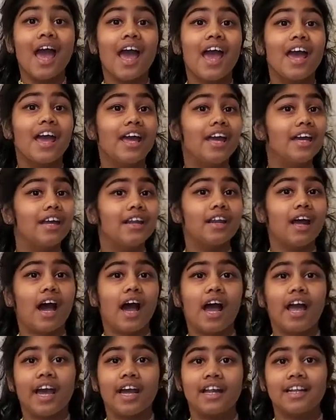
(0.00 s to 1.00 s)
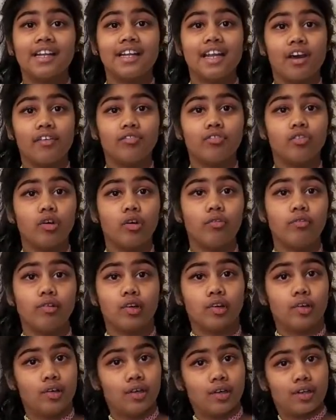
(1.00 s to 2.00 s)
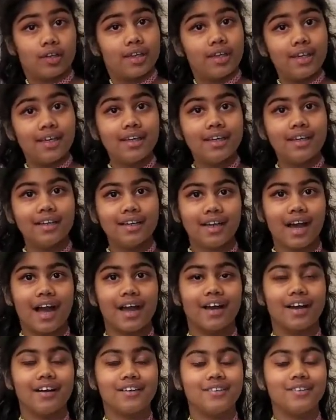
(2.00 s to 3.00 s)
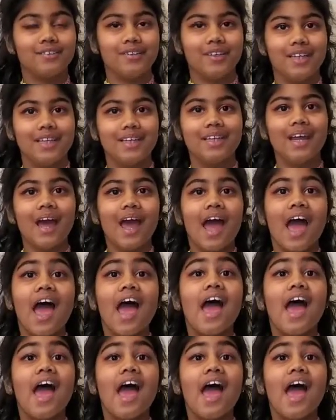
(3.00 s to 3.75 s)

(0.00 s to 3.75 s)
and I had a leftover cookie I got to eat.